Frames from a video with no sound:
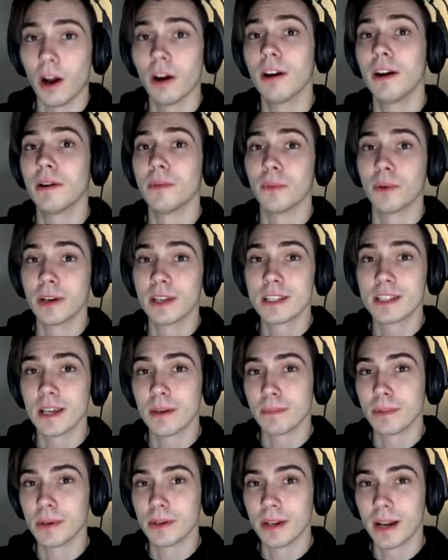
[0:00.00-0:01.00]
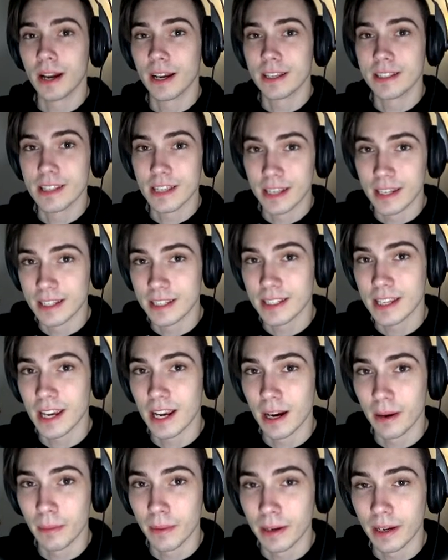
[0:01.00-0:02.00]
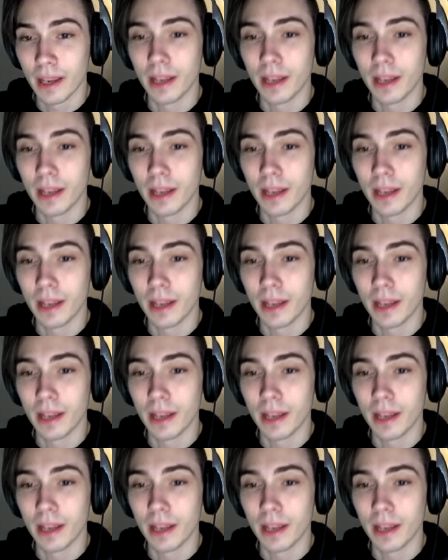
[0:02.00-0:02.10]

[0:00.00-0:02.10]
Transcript: Alright, what is up you guys? It is Cameron,